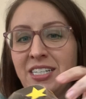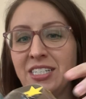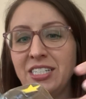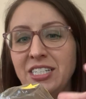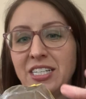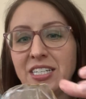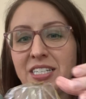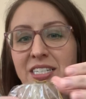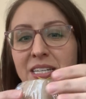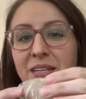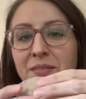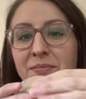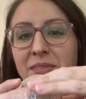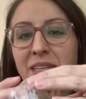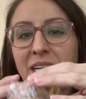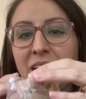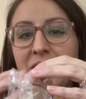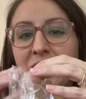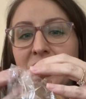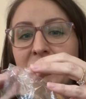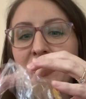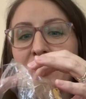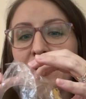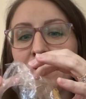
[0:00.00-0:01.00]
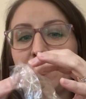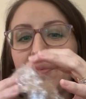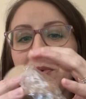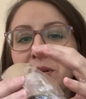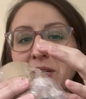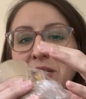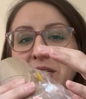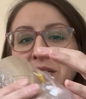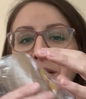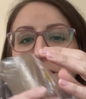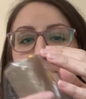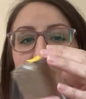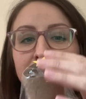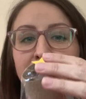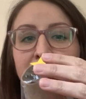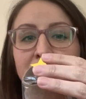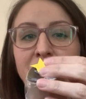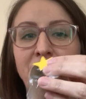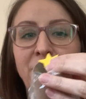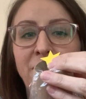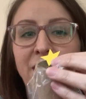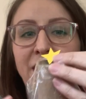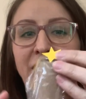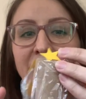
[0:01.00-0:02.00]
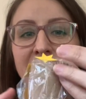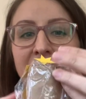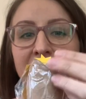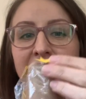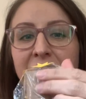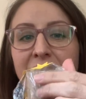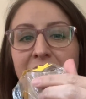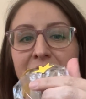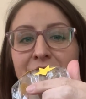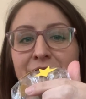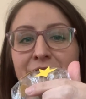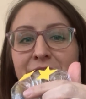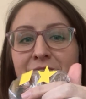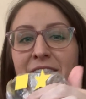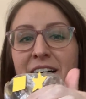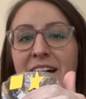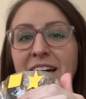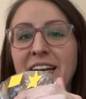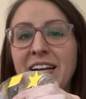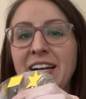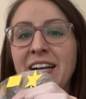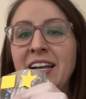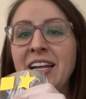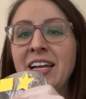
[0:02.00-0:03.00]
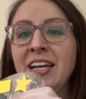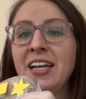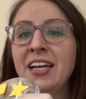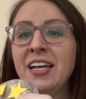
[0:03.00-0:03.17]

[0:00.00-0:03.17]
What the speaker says: Just something super simple and kind of fun.